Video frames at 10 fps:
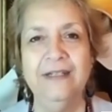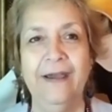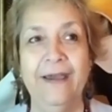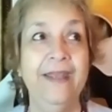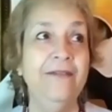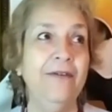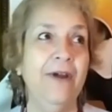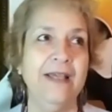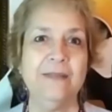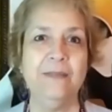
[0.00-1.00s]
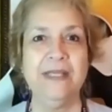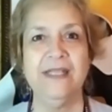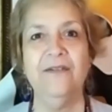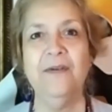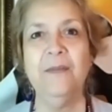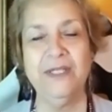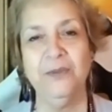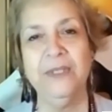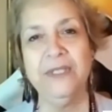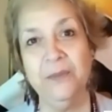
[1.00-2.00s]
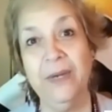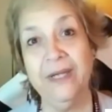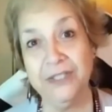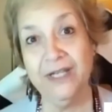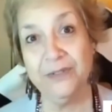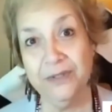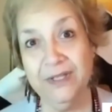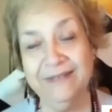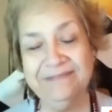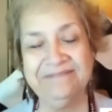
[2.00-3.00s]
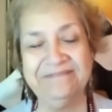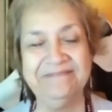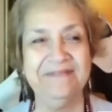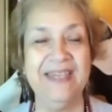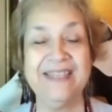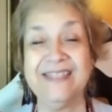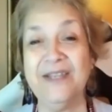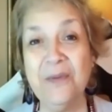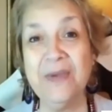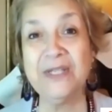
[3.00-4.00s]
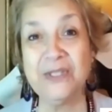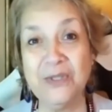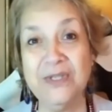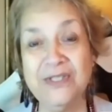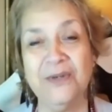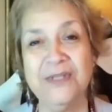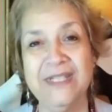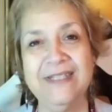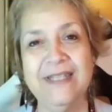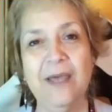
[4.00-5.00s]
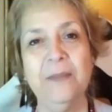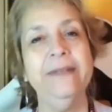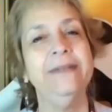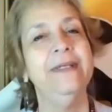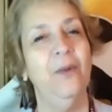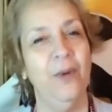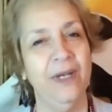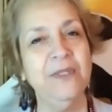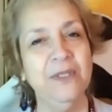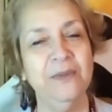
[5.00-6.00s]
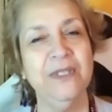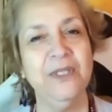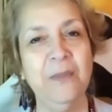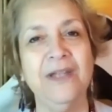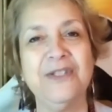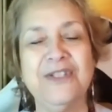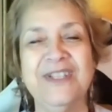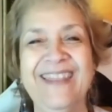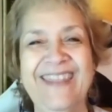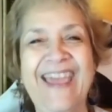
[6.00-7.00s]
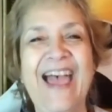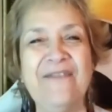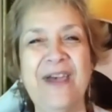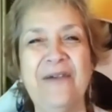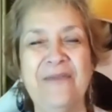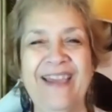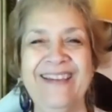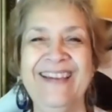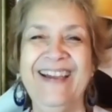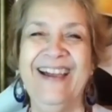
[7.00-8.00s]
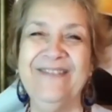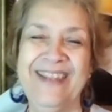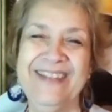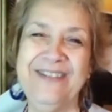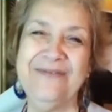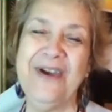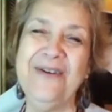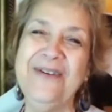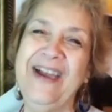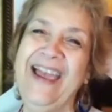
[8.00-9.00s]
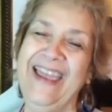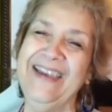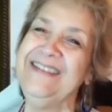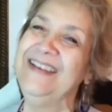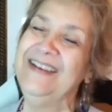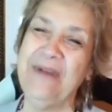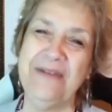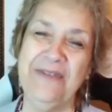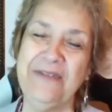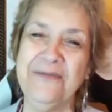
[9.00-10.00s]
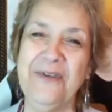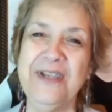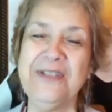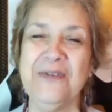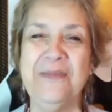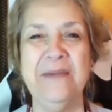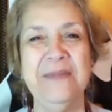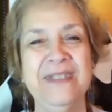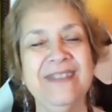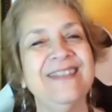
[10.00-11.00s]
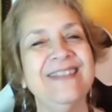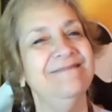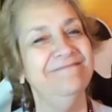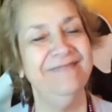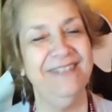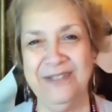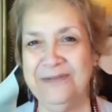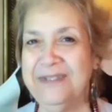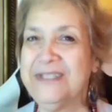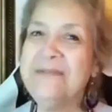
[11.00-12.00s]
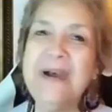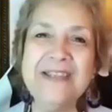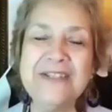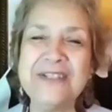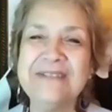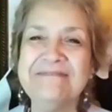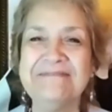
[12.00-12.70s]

I never ask myself, am I doing too much actually? Because I know my students are always going to tell me when I'm doing too much. They have that way of letting you know. And my favorite phrase from them is, you're doing too much.